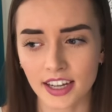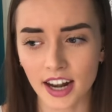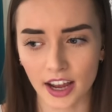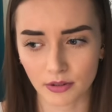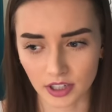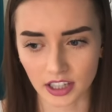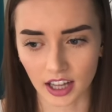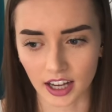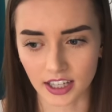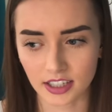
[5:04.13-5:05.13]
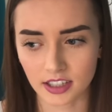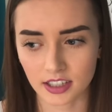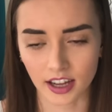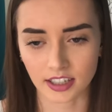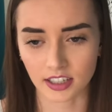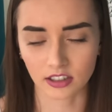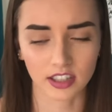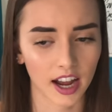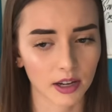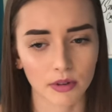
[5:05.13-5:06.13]
then I realized, I did a
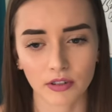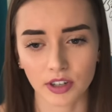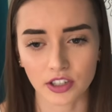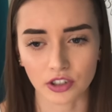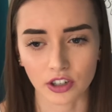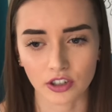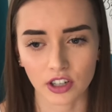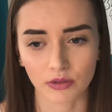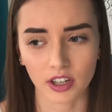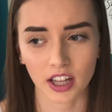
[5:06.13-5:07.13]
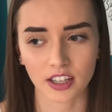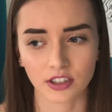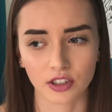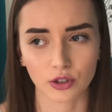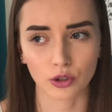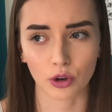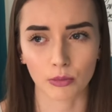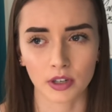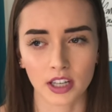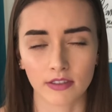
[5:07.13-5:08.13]
tiny bit of research and realized there's so
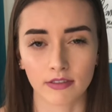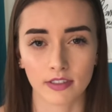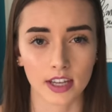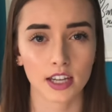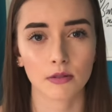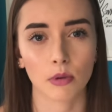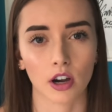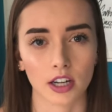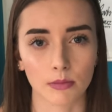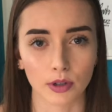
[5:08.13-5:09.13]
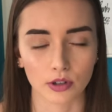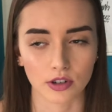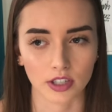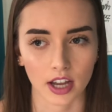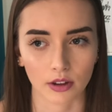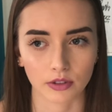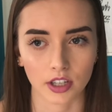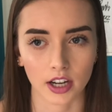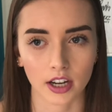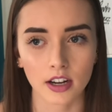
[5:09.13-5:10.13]
many vegan bodybuilders out
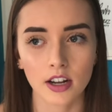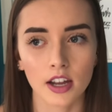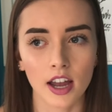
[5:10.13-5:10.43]
there.